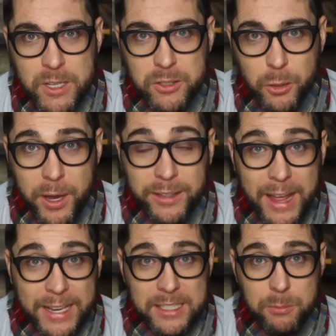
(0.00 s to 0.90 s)
So go ahead and
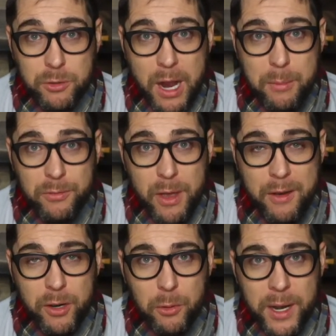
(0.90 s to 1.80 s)
like and subscribe if you
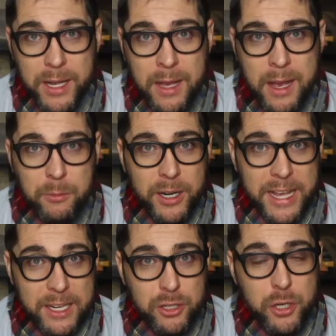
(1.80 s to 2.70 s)
haven't already. I'm trying
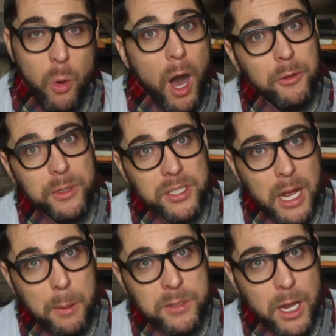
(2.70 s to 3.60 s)
to hit 200
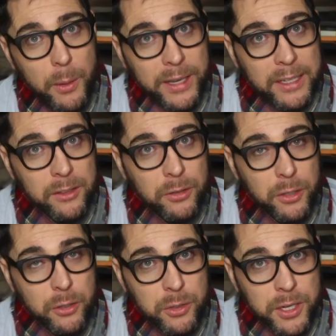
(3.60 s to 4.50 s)
subs going into
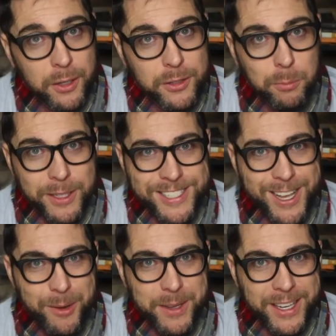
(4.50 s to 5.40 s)
the new year. So please
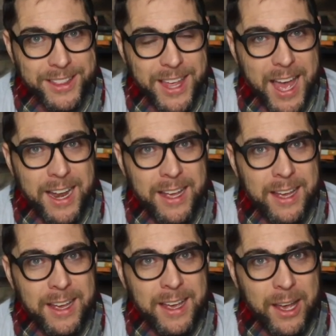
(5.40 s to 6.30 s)
help me get that.
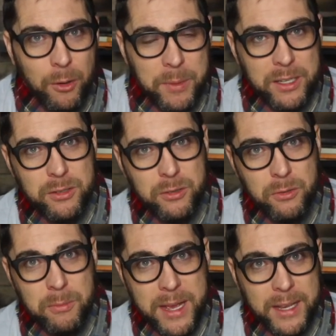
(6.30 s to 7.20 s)
Help me
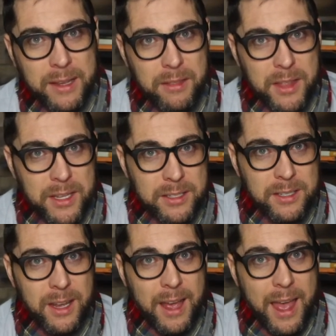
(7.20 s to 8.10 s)
to make
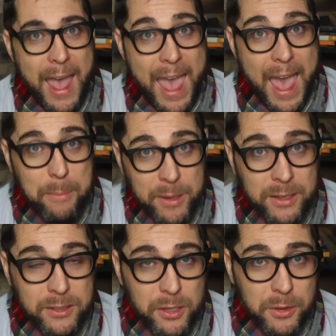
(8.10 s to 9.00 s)
this
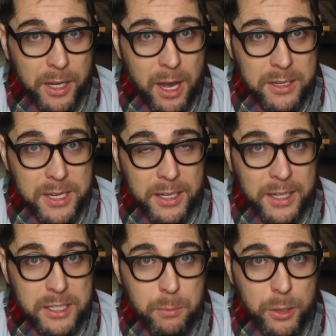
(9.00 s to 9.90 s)
happen so the content
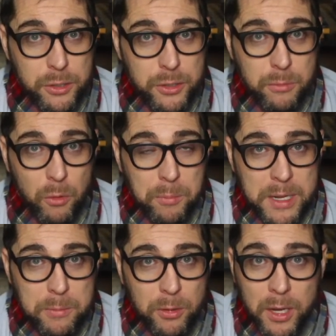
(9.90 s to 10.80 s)
gets pushed to more
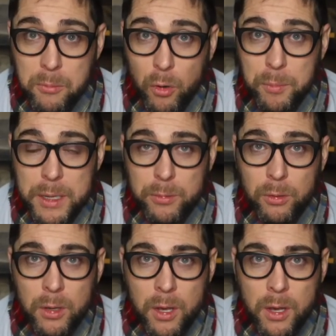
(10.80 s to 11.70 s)
people and more
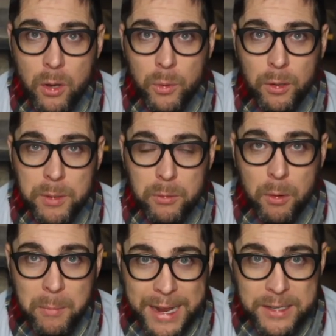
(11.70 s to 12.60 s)
people will be
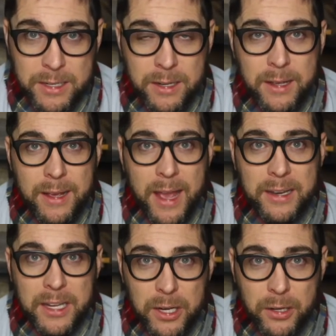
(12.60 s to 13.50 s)
reminded and
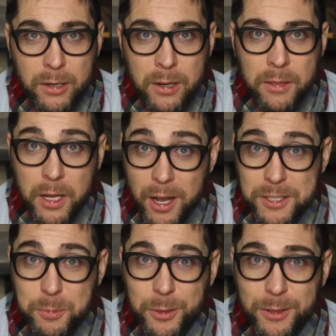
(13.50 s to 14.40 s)
hear the
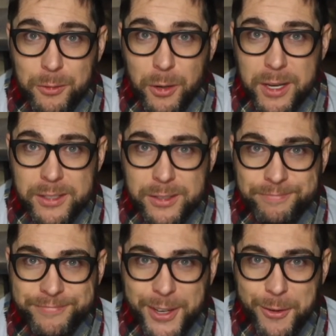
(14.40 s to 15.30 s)
gospel of Christ.
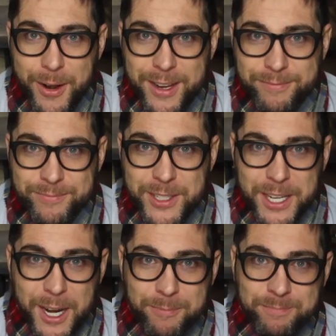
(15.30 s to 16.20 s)
All
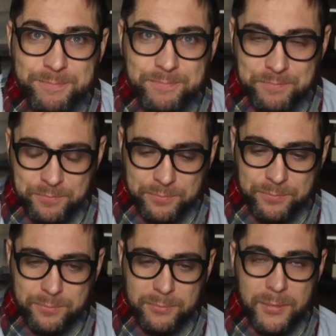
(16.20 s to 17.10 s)

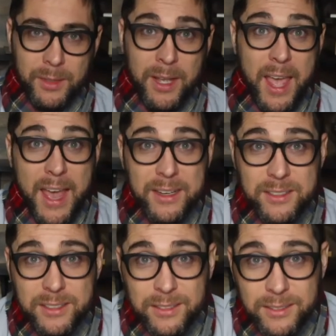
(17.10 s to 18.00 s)
right. Thank you.
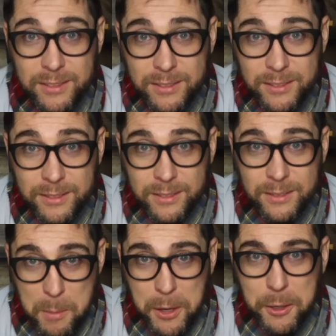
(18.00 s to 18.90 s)

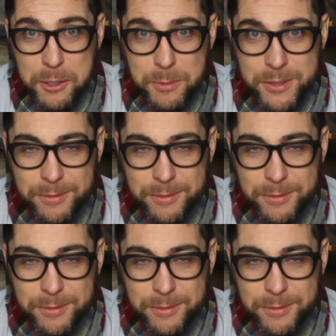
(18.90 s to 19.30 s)
And Merry Christmas.